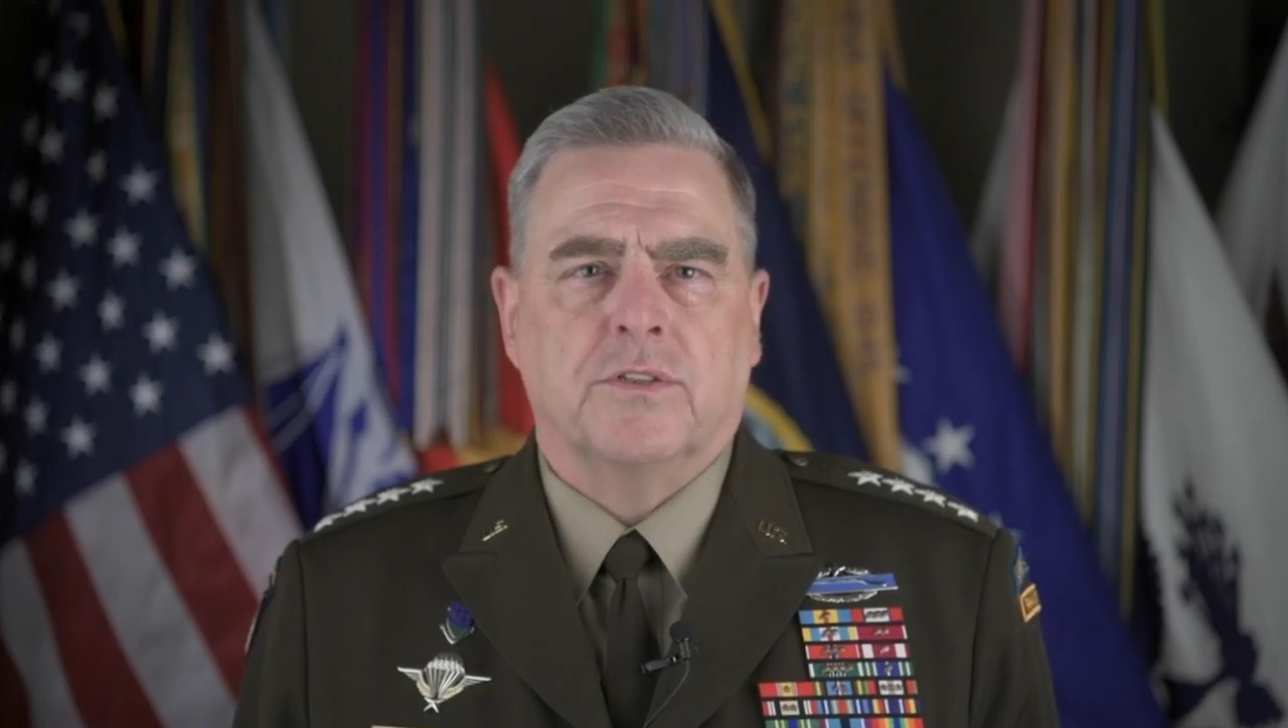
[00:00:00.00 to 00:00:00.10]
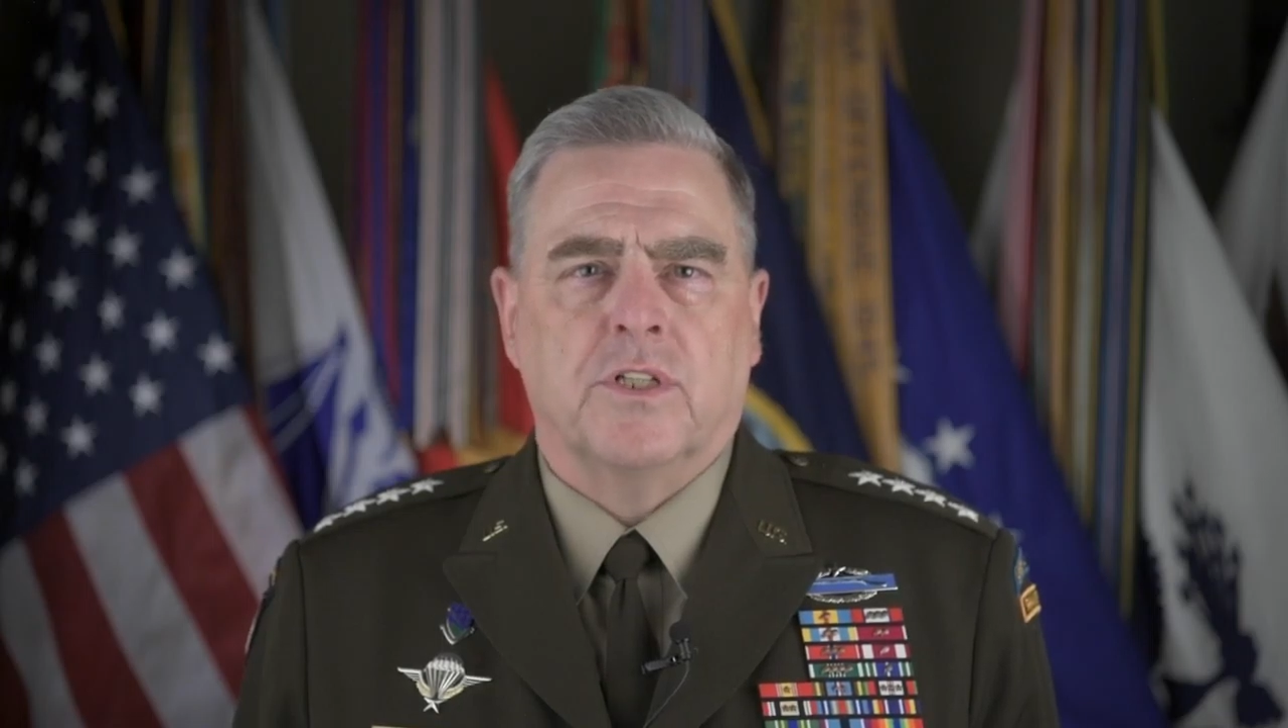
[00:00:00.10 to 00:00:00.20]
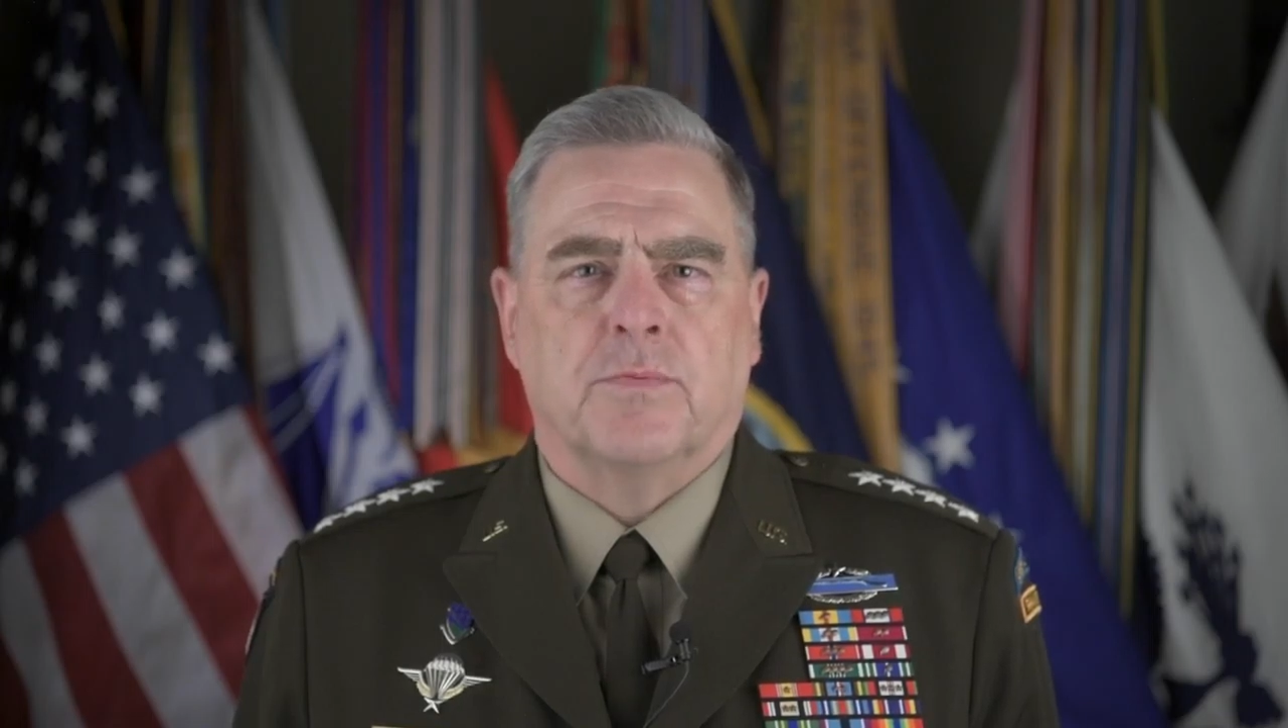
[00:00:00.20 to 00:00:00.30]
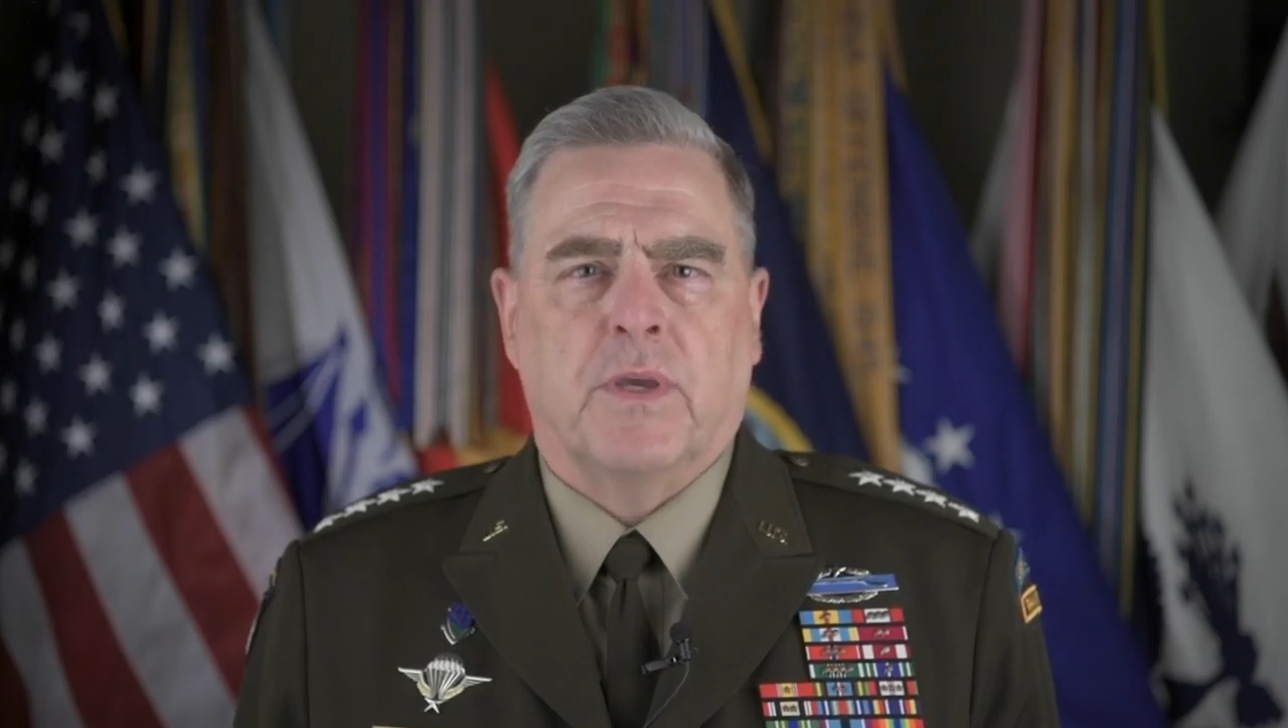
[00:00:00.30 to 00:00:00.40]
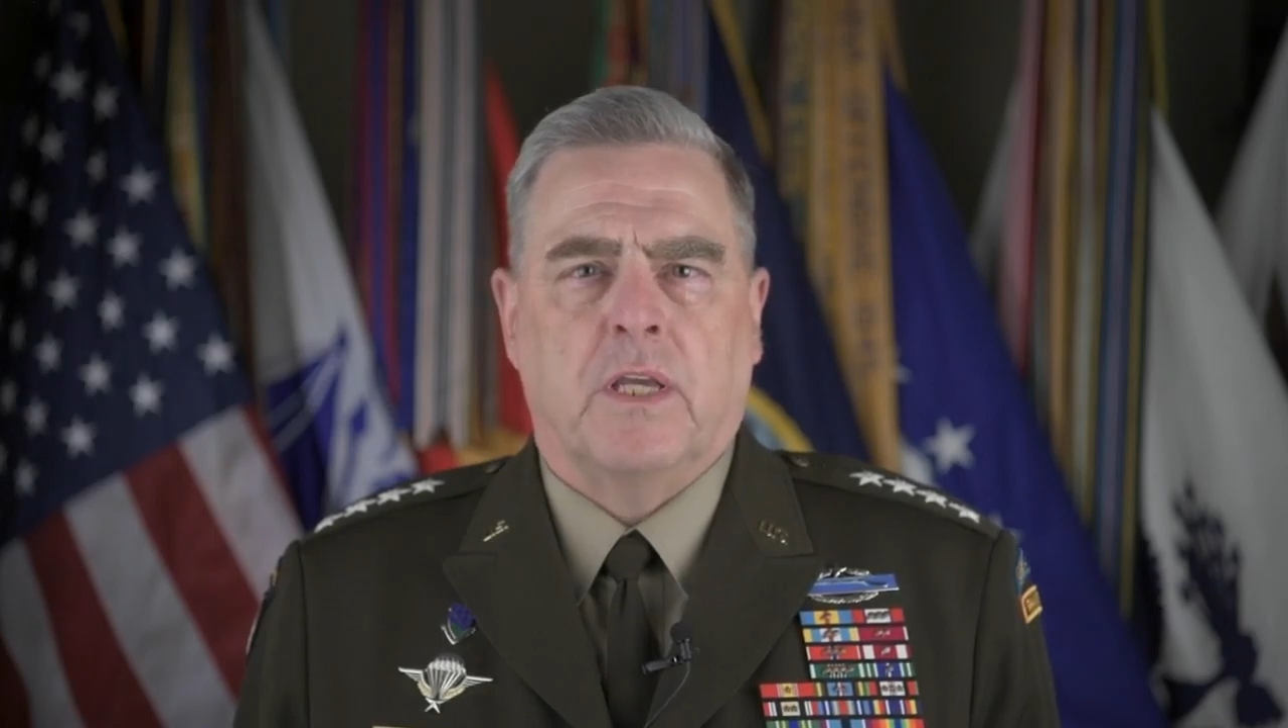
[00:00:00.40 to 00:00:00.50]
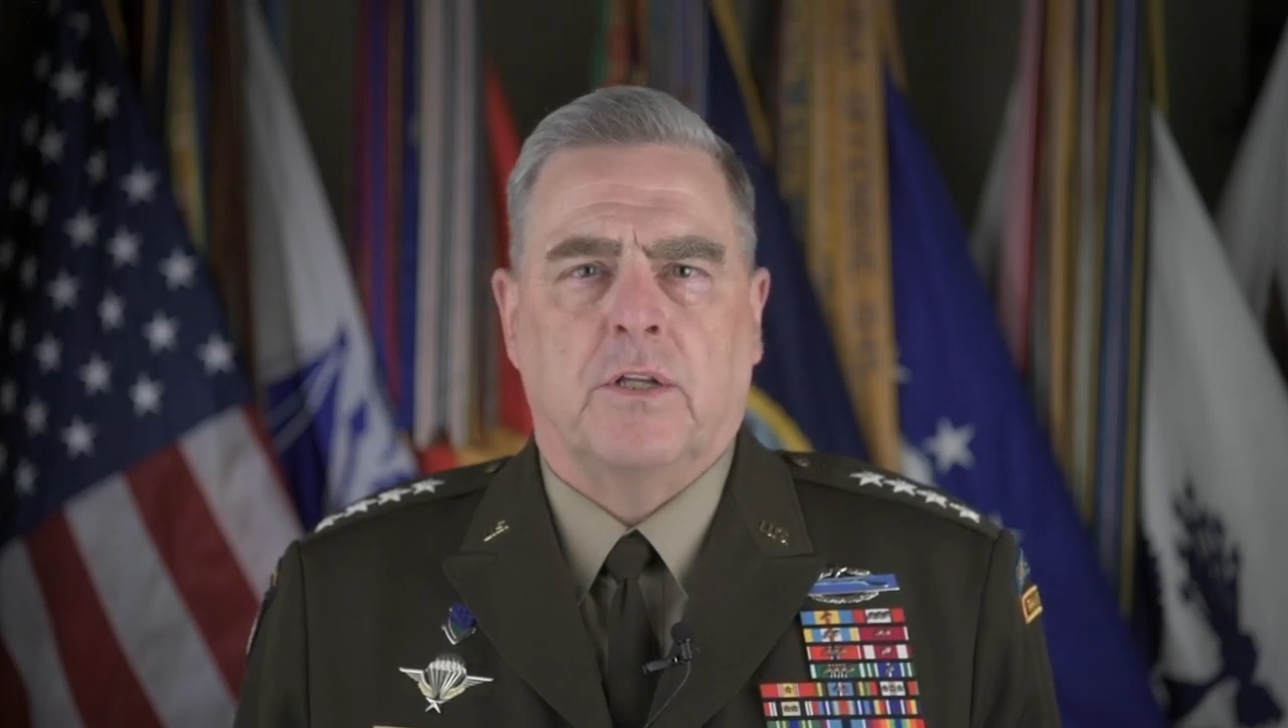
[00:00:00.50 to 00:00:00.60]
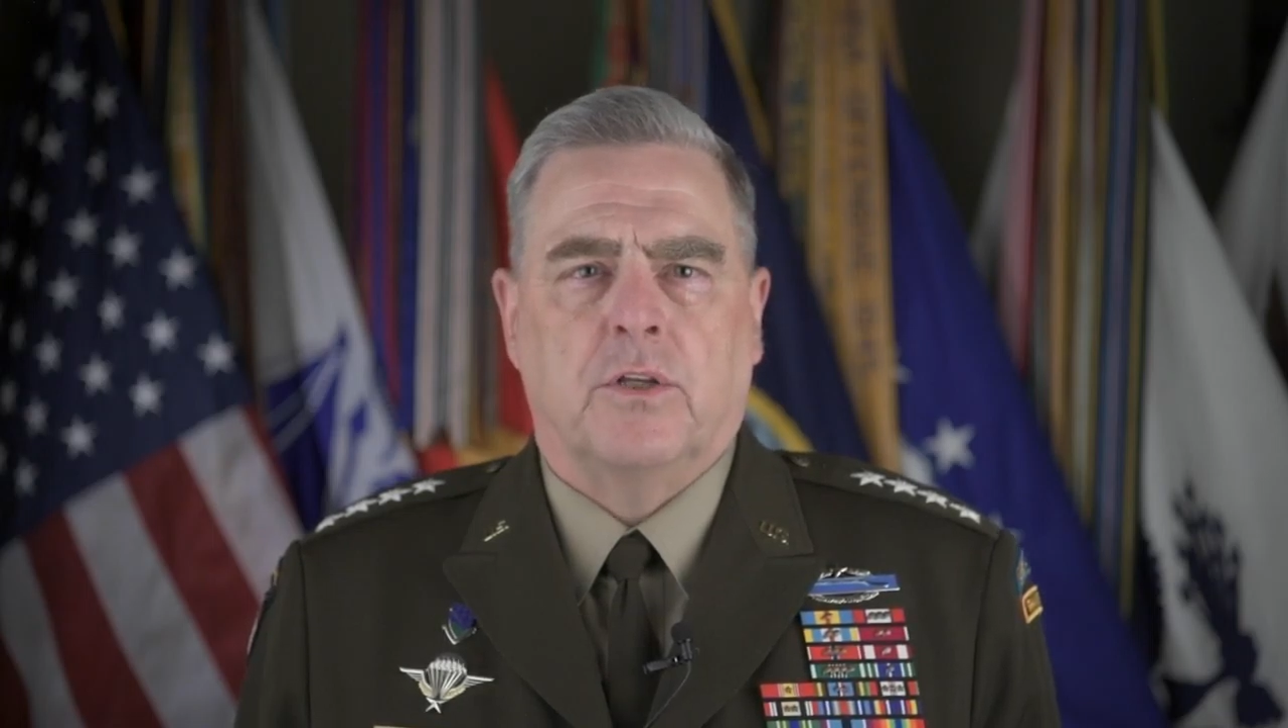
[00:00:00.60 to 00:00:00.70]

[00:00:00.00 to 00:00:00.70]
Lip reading: this mean